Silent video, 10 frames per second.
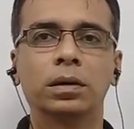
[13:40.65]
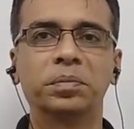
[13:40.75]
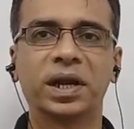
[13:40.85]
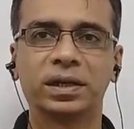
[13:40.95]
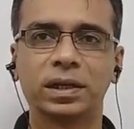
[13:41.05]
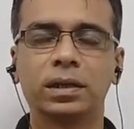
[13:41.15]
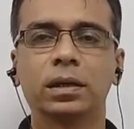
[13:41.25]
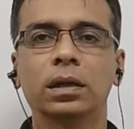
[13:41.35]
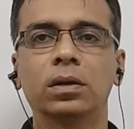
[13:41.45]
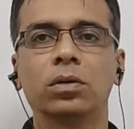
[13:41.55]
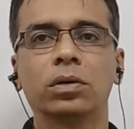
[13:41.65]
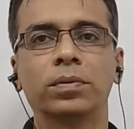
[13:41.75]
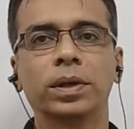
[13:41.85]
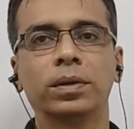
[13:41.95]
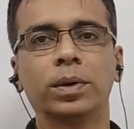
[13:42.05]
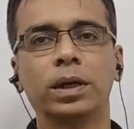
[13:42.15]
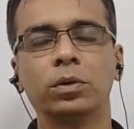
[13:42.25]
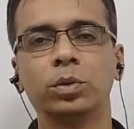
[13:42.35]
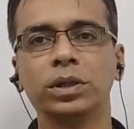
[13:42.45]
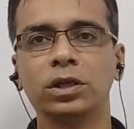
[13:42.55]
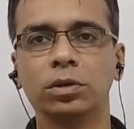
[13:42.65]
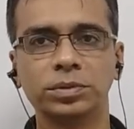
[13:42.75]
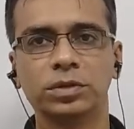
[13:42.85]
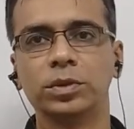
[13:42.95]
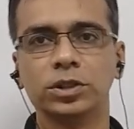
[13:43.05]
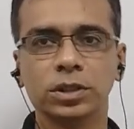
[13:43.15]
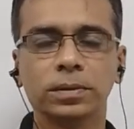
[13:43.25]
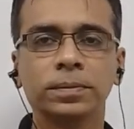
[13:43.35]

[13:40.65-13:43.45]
practical or while doing the observation.